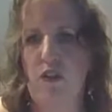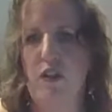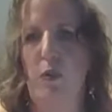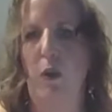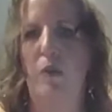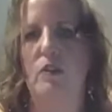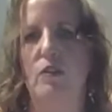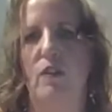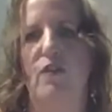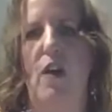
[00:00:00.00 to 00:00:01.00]
Trish, we will
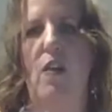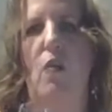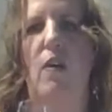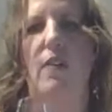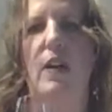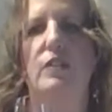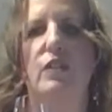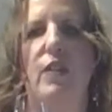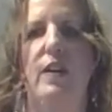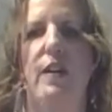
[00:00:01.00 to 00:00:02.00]
do a follow-on. That's
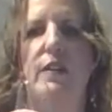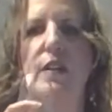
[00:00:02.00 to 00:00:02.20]
a great